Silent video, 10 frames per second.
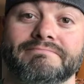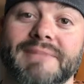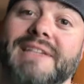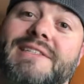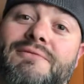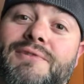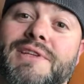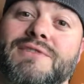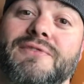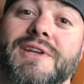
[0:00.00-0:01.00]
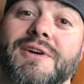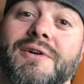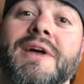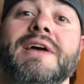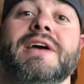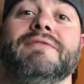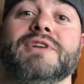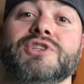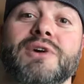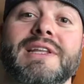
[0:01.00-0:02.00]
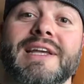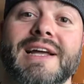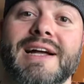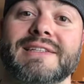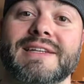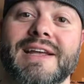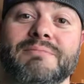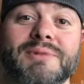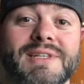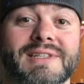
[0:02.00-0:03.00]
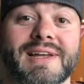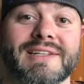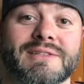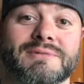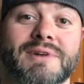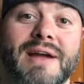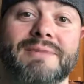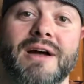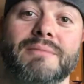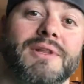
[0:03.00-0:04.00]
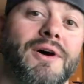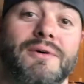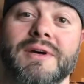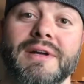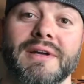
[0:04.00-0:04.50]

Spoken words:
That's it for this video. If you enjoyed the content, please like and subscribe down below.